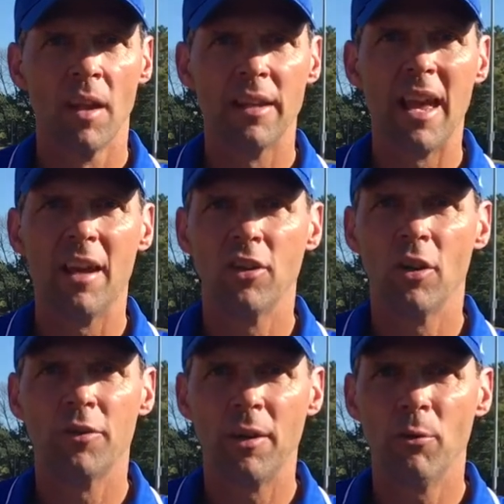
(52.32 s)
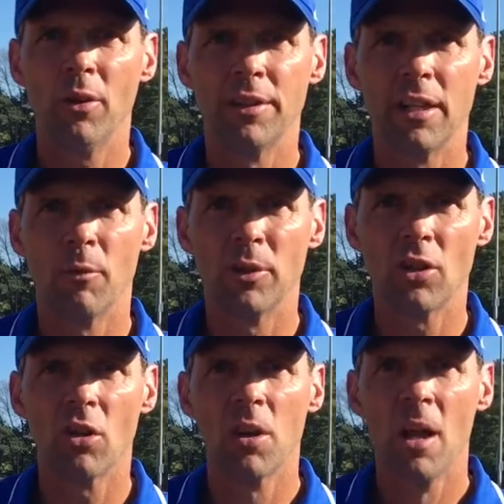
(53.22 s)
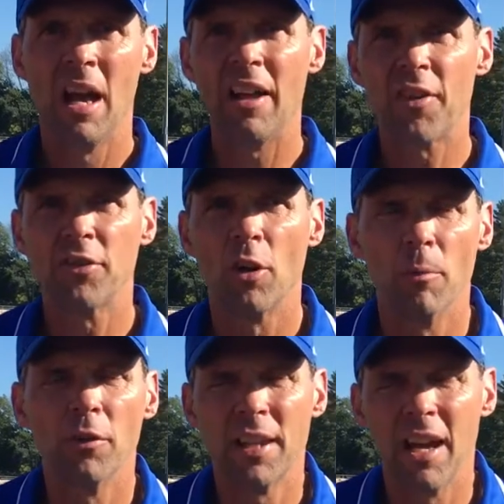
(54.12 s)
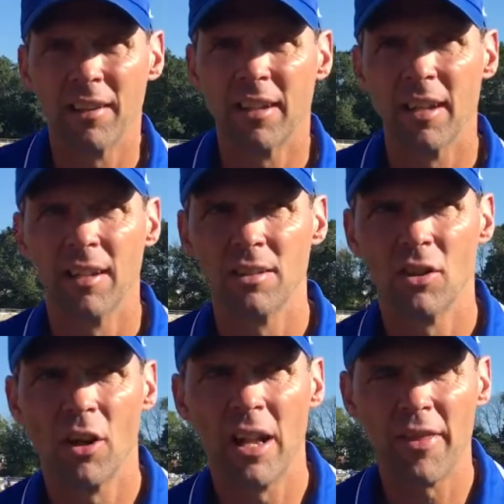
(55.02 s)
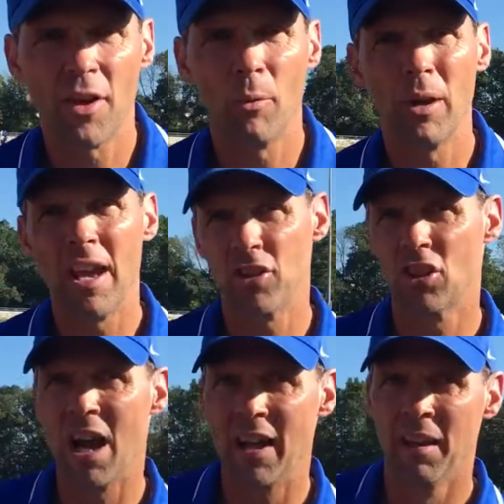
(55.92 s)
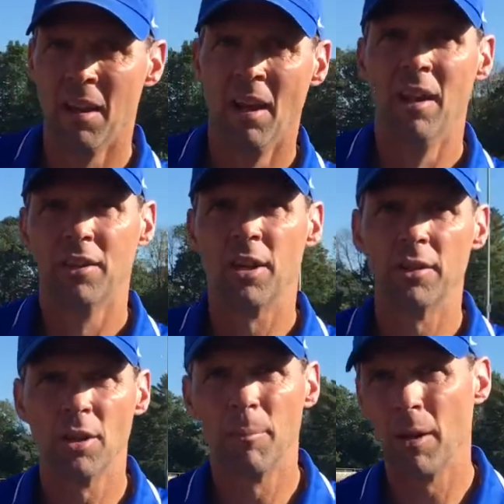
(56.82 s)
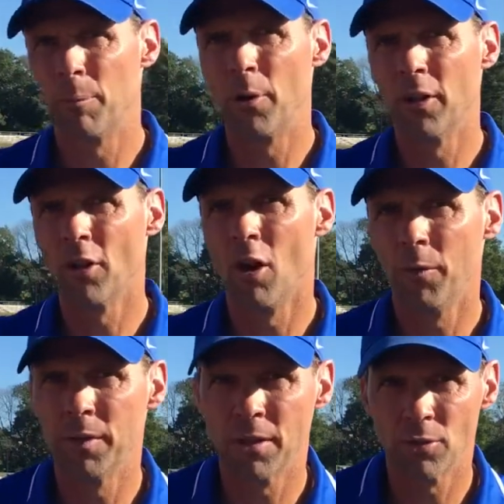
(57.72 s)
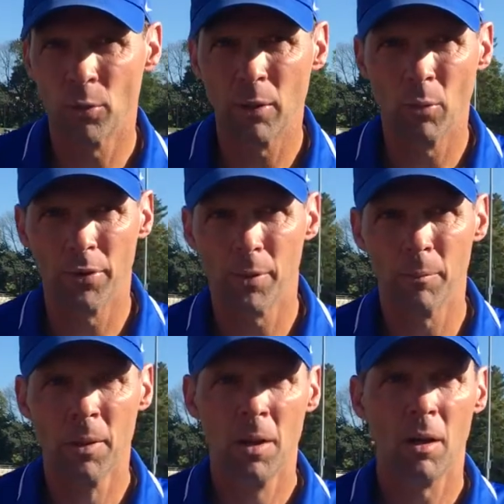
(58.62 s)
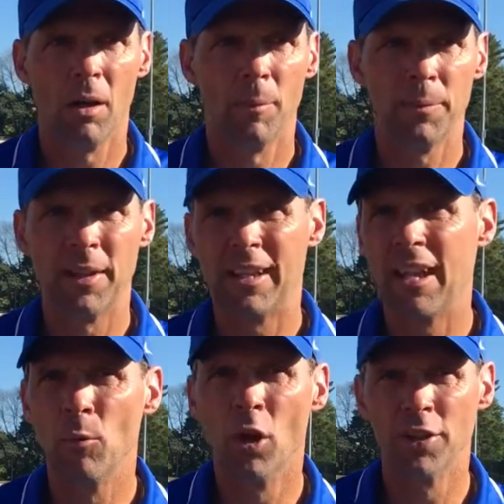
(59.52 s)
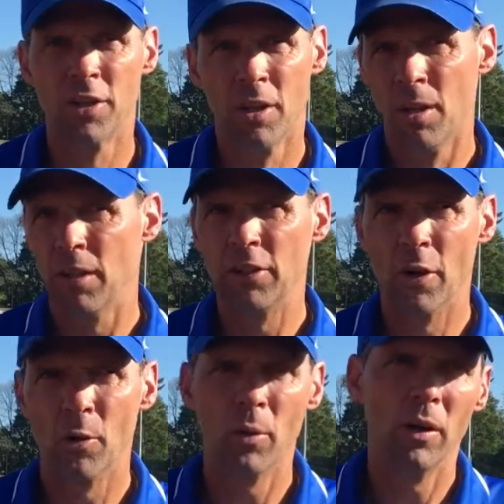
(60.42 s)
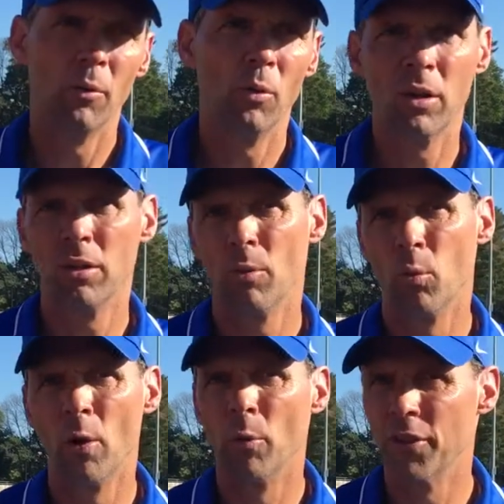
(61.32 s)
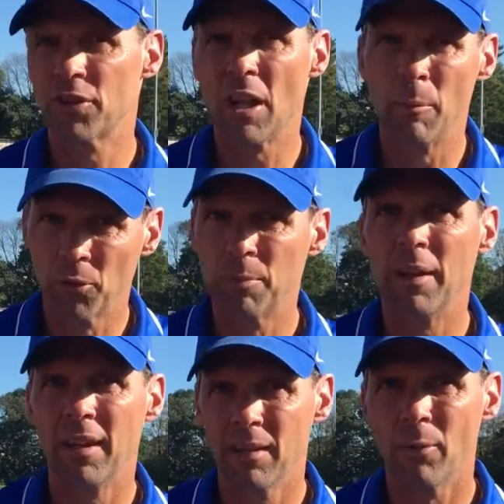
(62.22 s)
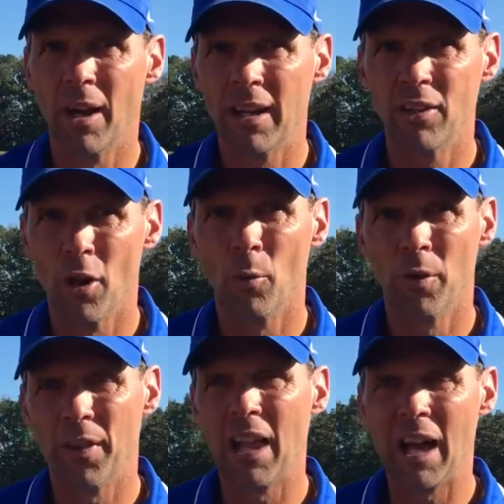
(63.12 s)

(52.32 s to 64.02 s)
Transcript: Yeah, you know, they really did. We talked. I thought they were both talented kids. You know, and I thought we had a shot to, to be a pretty good offense this week with them. Um, the key was, you know, uh, you know, where would the stumbles be, right? You know, with the